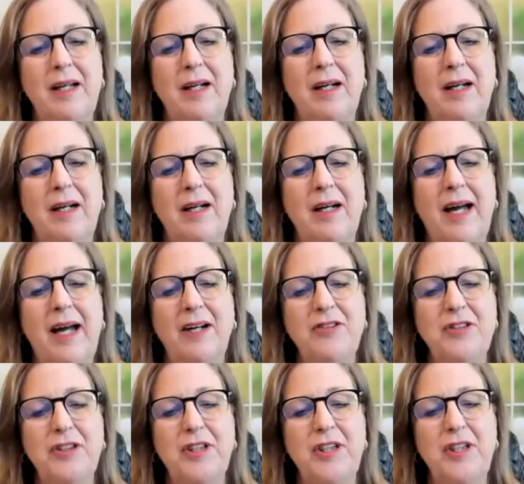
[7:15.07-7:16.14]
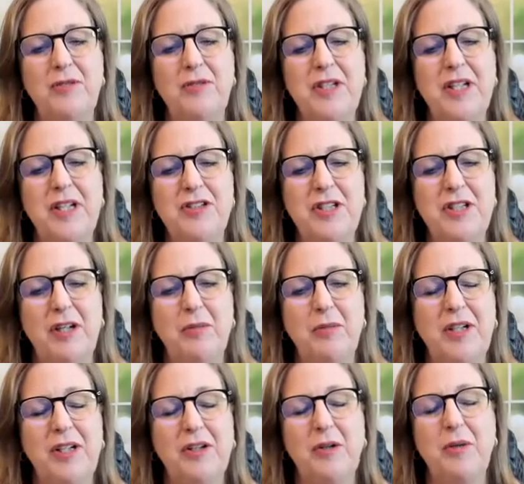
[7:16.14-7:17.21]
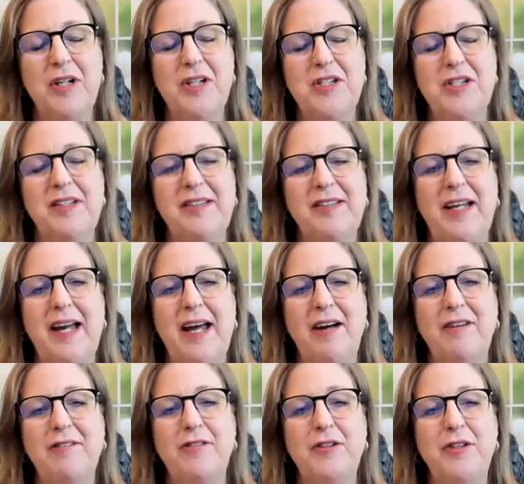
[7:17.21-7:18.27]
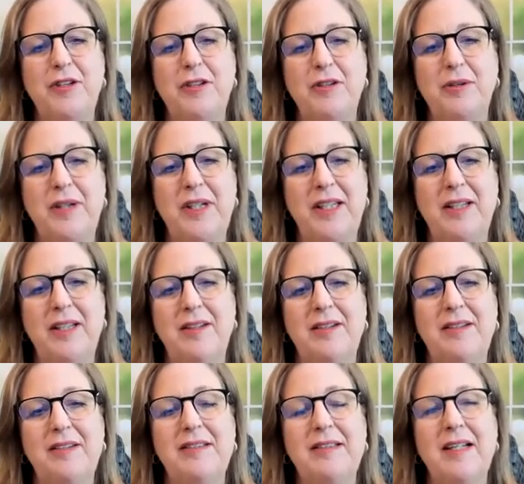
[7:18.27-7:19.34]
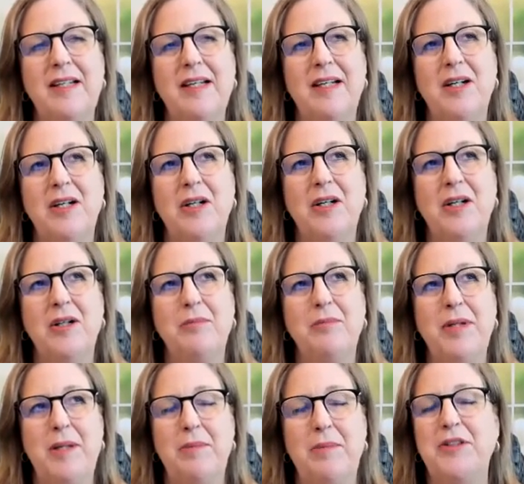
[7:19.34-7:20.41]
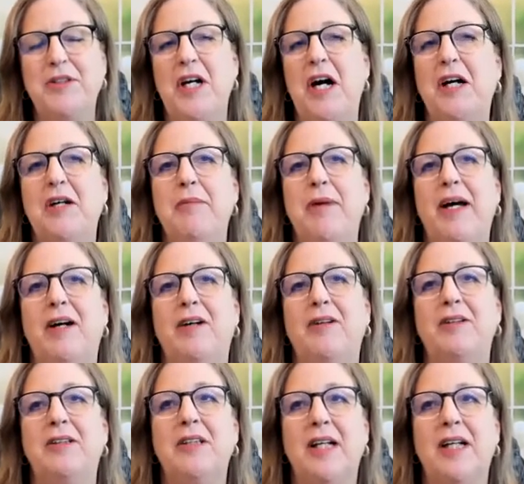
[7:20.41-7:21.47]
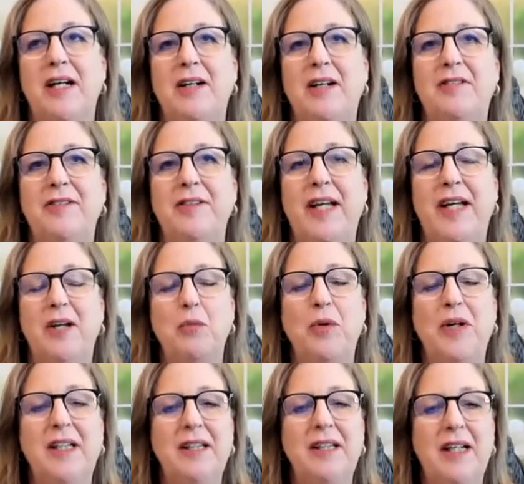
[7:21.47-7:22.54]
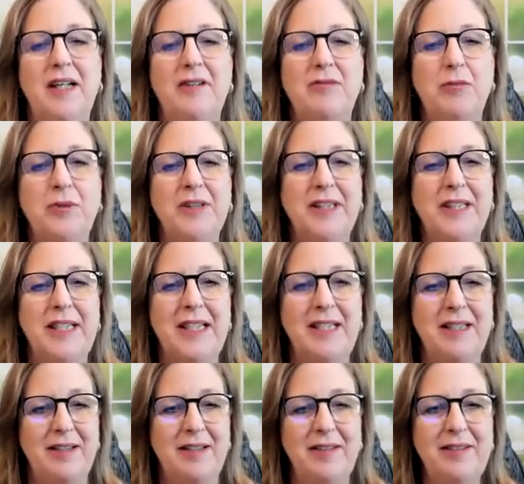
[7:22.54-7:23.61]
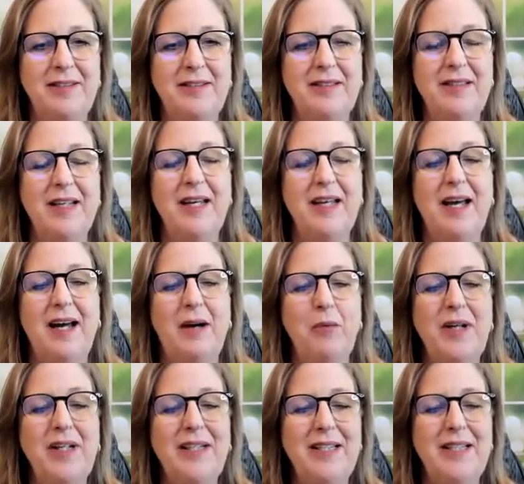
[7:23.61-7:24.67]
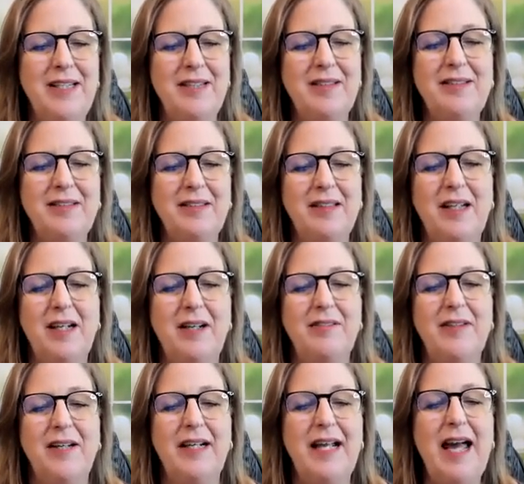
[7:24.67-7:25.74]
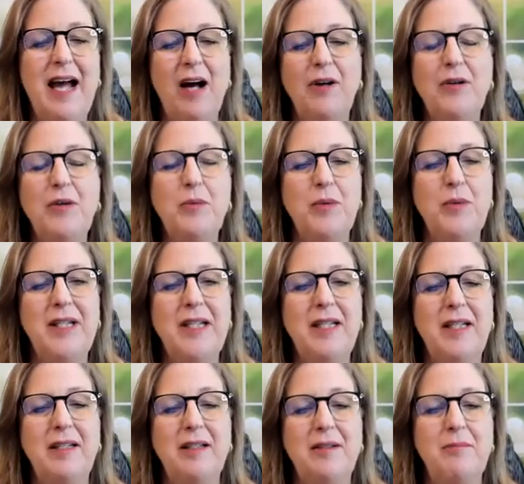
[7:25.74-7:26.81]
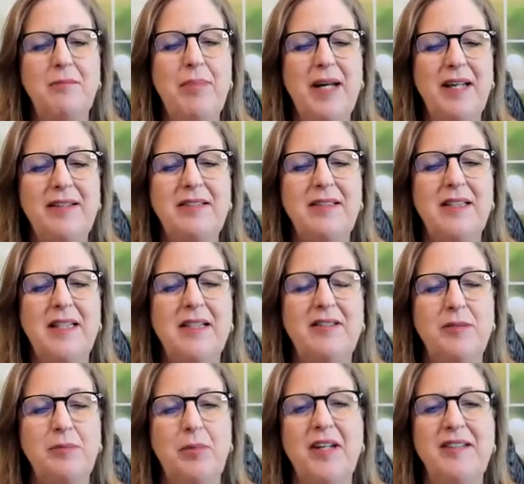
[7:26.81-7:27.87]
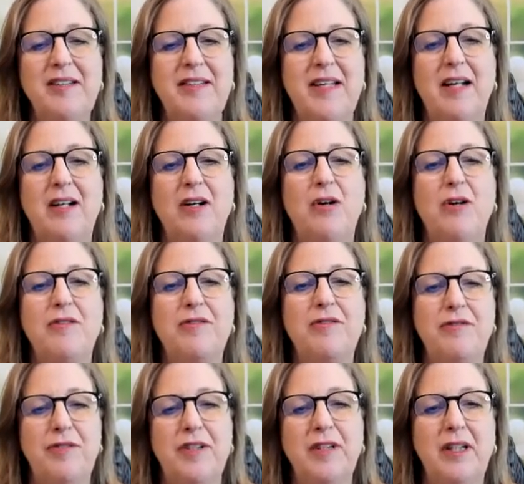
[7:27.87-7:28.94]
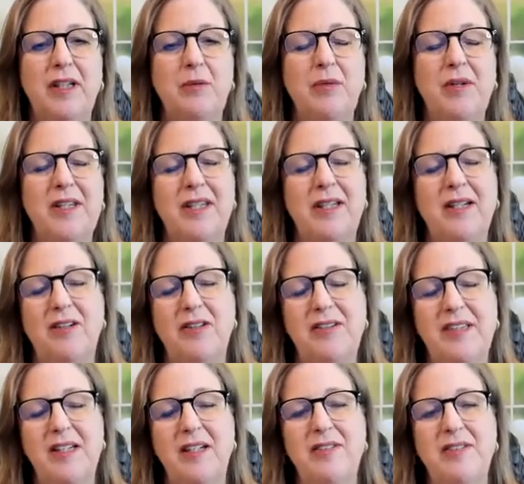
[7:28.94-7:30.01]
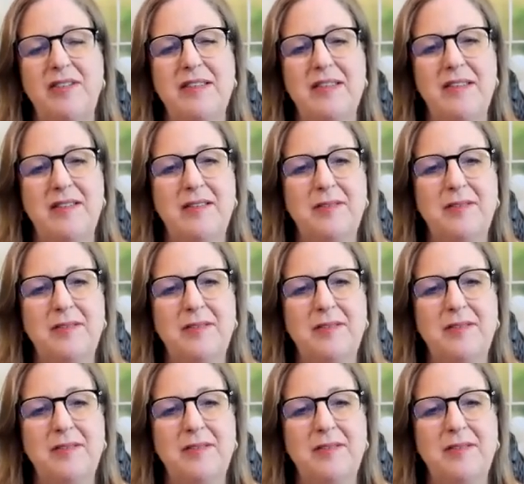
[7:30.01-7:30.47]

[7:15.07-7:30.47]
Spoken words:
Actually, you touched on one of the questions I have for you is people talk about love and what love really is. What is love and how do we best express that or feel it within ourselves?